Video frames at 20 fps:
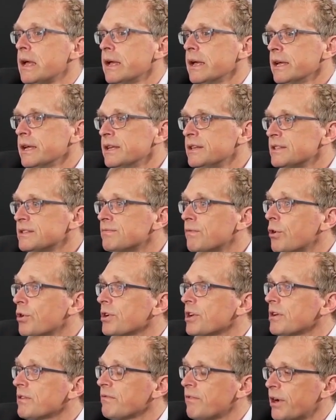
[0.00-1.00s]
it is
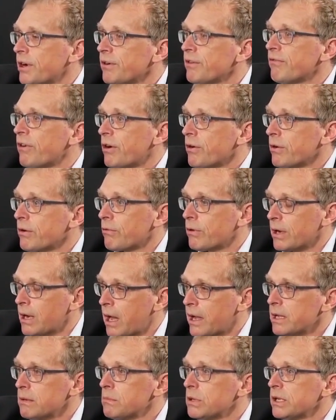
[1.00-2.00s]
working very, very
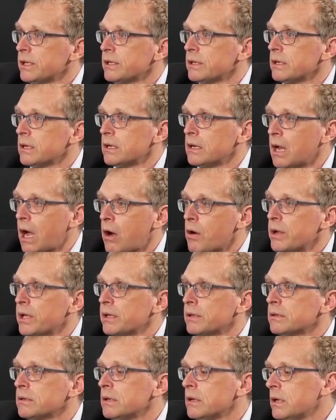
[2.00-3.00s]
reliably,
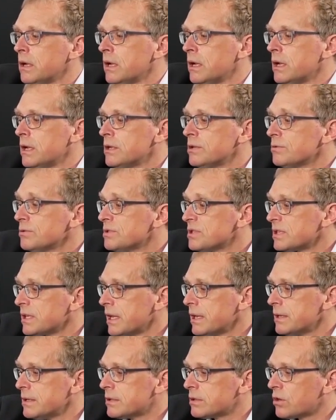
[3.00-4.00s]
allowing to
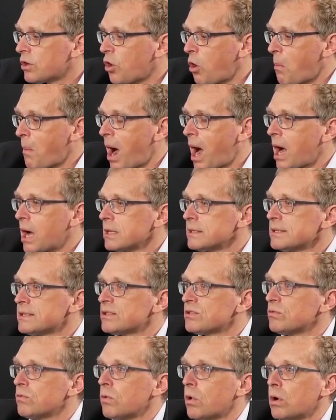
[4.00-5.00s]
send commands
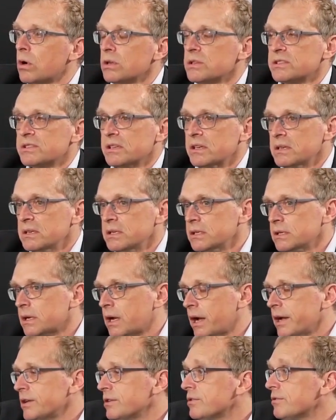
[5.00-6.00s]
towards any
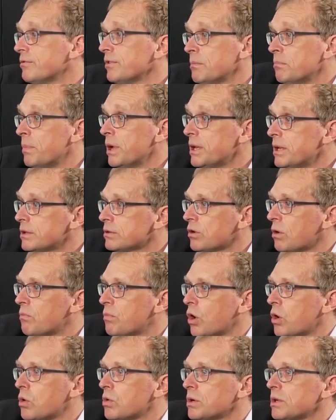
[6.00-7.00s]
kind of embedded
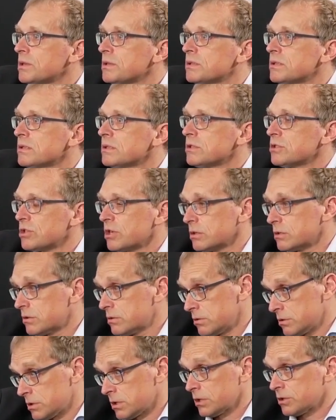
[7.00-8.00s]
components,
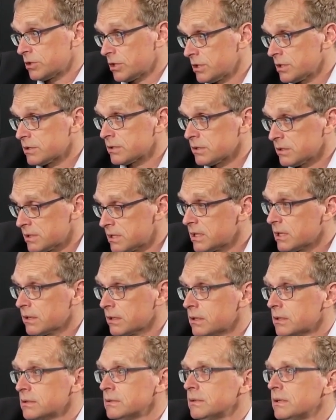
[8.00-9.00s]
such as a
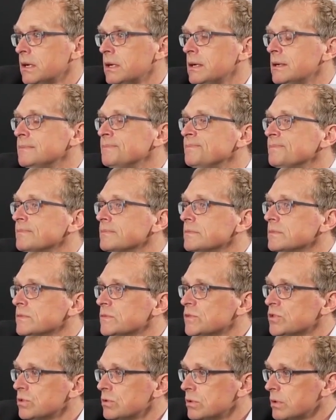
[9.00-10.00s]
signal,
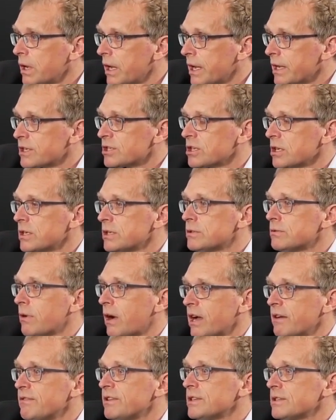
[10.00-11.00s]
to actually
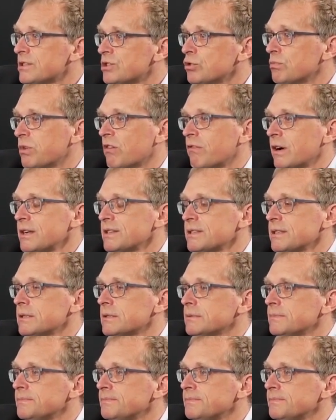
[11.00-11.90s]
drive it and supervise it.